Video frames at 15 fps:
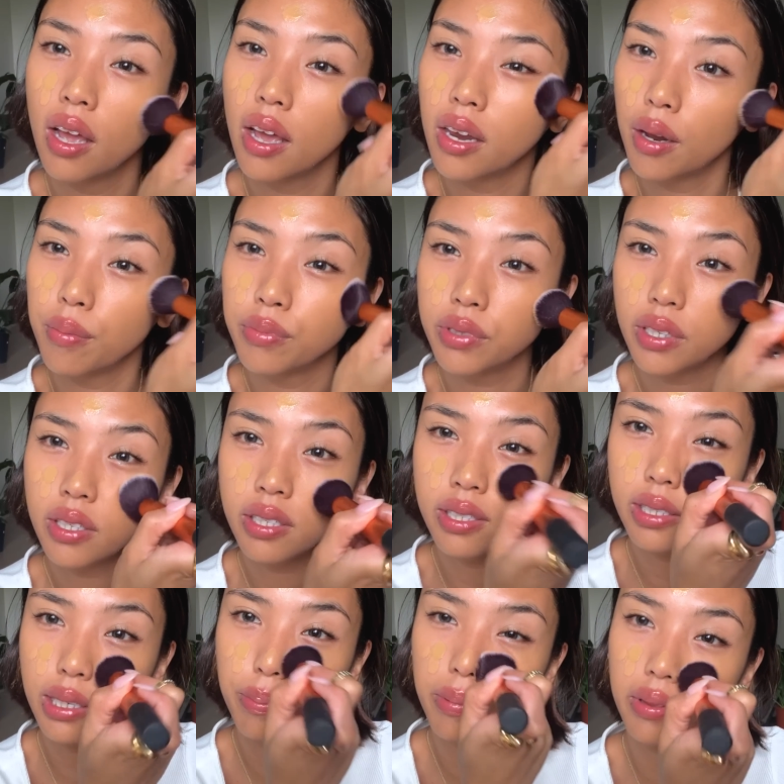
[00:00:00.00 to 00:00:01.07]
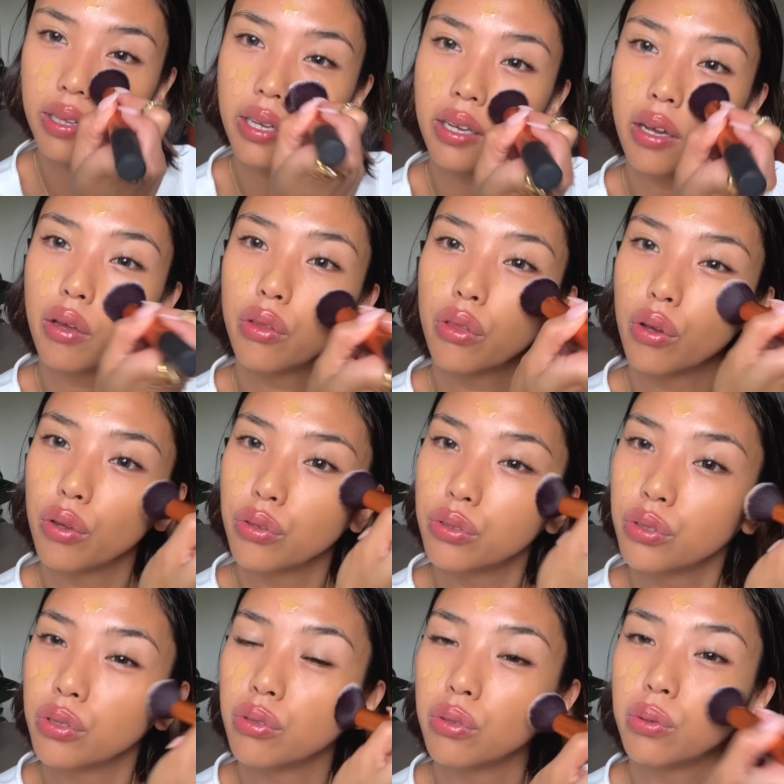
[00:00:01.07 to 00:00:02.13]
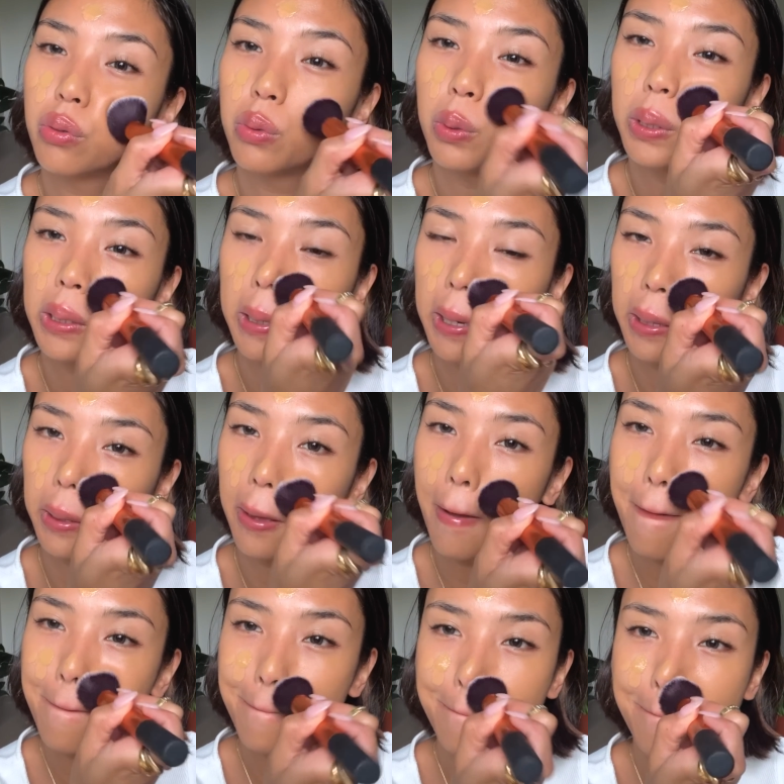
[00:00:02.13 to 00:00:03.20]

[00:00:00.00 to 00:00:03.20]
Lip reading: And I'm just stippling those two together